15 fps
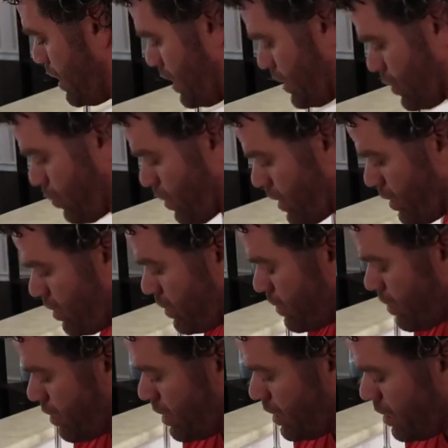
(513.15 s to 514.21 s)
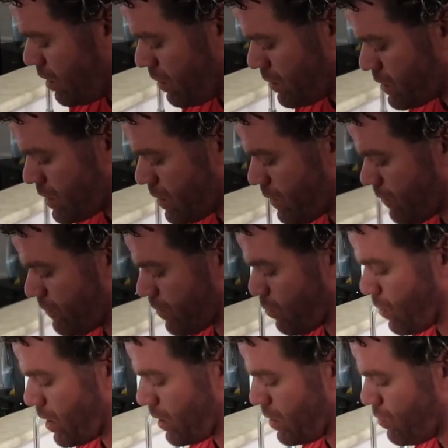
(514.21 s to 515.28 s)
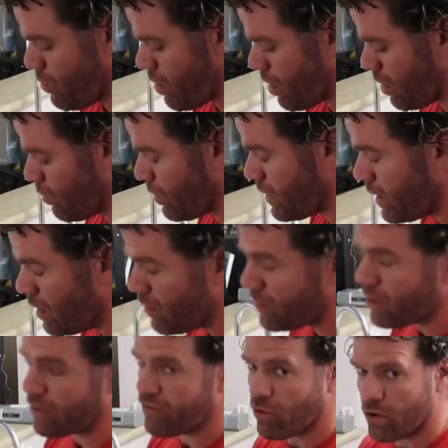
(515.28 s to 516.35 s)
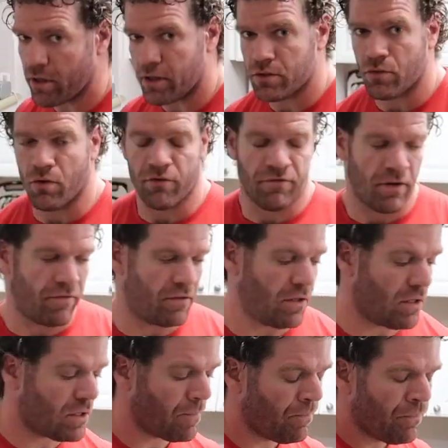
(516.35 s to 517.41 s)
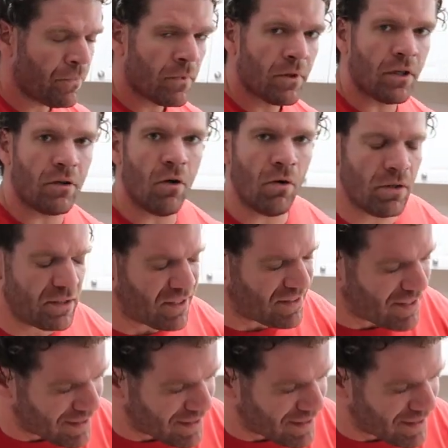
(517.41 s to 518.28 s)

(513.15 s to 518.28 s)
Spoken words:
in 20 or 30 years from where you are when they're in their 40s or 50s. The goal is to